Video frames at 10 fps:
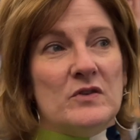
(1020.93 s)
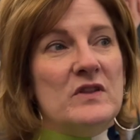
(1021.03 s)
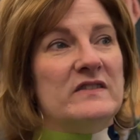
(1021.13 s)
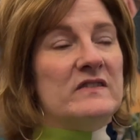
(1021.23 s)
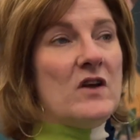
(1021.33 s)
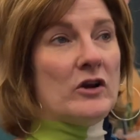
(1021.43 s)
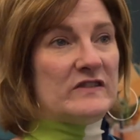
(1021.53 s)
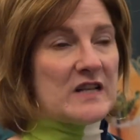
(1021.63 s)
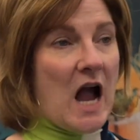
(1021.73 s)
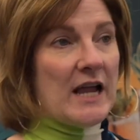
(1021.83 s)
this is our
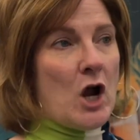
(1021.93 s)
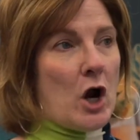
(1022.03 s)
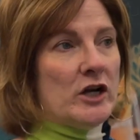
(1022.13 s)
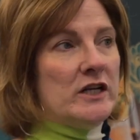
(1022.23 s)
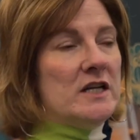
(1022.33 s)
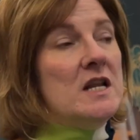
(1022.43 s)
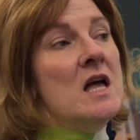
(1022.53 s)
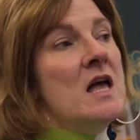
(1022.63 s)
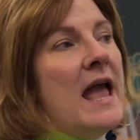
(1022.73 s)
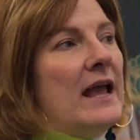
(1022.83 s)
Sky Garden,
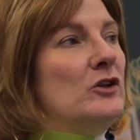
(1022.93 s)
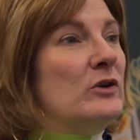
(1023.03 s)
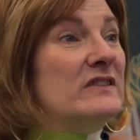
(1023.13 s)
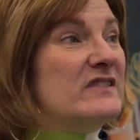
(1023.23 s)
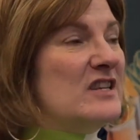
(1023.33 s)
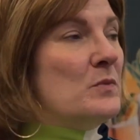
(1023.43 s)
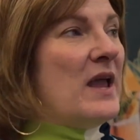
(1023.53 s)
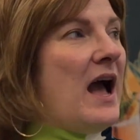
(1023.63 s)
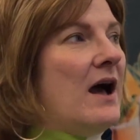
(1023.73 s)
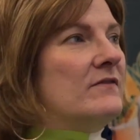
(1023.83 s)
and you can see
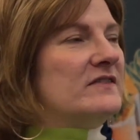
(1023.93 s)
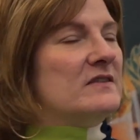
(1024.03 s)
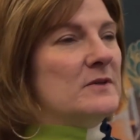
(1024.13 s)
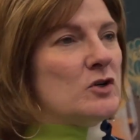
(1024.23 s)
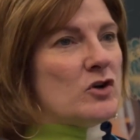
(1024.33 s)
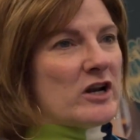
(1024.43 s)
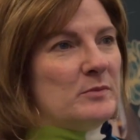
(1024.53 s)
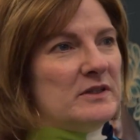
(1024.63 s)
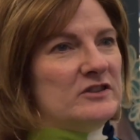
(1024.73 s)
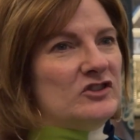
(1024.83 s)
we have some
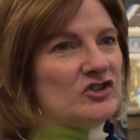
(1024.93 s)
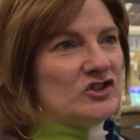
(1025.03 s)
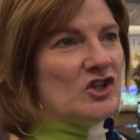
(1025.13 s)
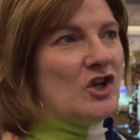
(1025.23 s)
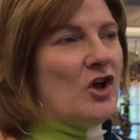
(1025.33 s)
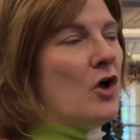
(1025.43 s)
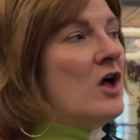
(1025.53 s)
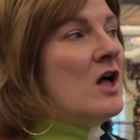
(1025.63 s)
incredible additional